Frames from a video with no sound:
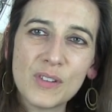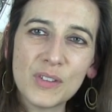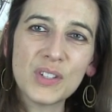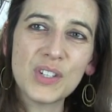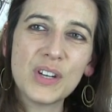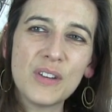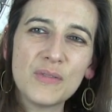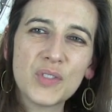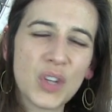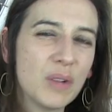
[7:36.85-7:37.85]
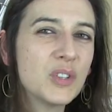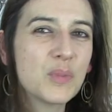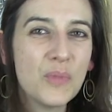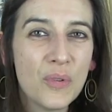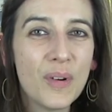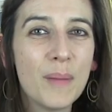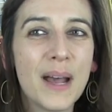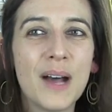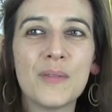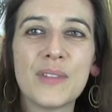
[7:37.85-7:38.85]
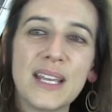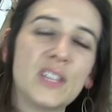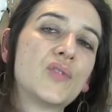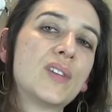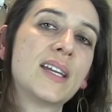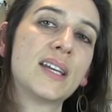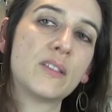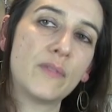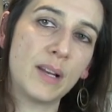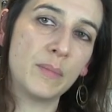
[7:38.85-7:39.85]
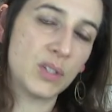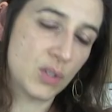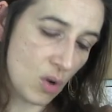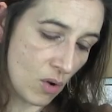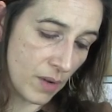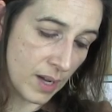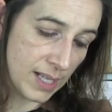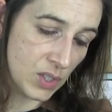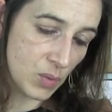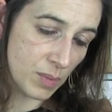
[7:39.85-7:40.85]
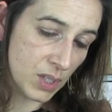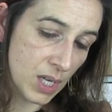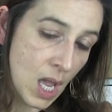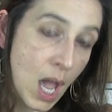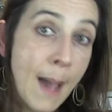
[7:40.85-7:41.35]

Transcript: gotten to know so much more about the history and development of our instrument.